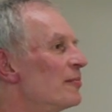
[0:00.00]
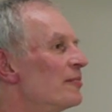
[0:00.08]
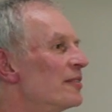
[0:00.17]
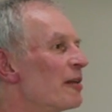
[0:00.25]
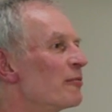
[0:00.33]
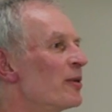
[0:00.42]

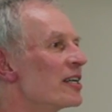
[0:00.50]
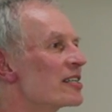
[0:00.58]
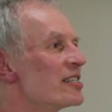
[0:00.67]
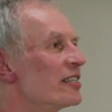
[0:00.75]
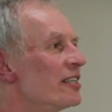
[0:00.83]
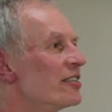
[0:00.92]

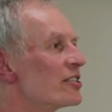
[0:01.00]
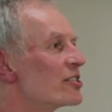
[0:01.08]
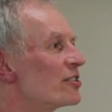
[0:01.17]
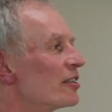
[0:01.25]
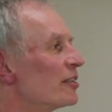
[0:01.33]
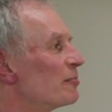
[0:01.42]
networks in
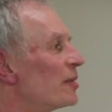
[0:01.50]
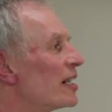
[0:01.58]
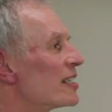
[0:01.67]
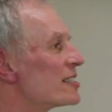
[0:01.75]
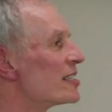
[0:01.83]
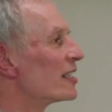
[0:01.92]
industrial
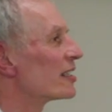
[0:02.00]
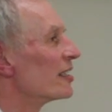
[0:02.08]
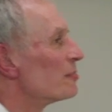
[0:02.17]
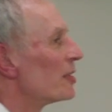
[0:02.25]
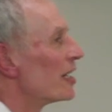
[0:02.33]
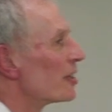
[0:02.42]
biotech
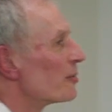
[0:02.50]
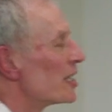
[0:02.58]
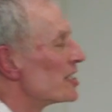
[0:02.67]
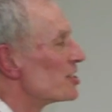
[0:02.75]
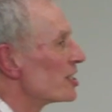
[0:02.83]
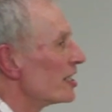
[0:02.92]
and
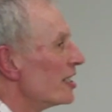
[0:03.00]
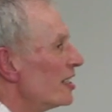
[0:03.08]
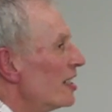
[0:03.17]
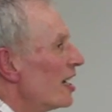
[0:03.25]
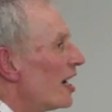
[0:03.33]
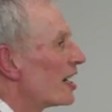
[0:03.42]
bioenergy
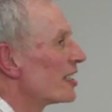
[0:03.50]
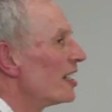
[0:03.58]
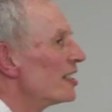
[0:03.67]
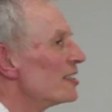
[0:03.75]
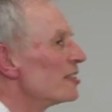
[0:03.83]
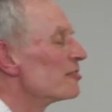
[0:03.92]
are
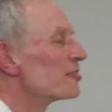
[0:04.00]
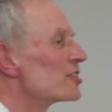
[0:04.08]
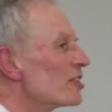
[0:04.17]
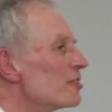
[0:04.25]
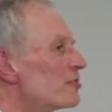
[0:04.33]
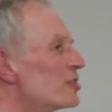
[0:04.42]
kind of
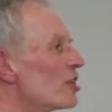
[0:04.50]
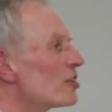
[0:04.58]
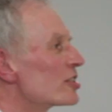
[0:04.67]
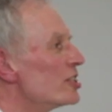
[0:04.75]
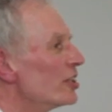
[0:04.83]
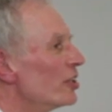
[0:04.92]
sort of
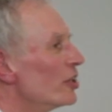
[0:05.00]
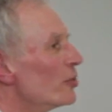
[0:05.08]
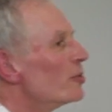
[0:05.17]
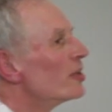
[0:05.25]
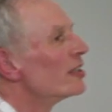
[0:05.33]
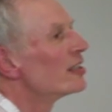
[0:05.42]
Doctor
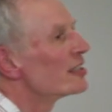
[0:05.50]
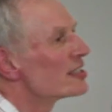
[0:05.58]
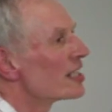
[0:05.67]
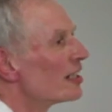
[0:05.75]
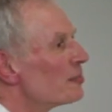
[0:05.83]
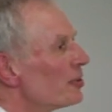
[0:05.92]
Who
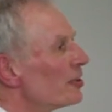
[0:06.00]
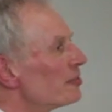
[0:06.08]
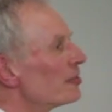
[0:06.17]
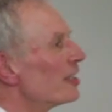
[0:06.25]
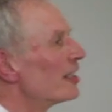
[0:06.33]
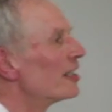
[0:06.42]
type
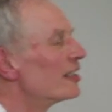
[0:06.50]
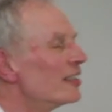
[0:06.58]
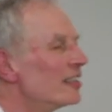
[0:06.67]
of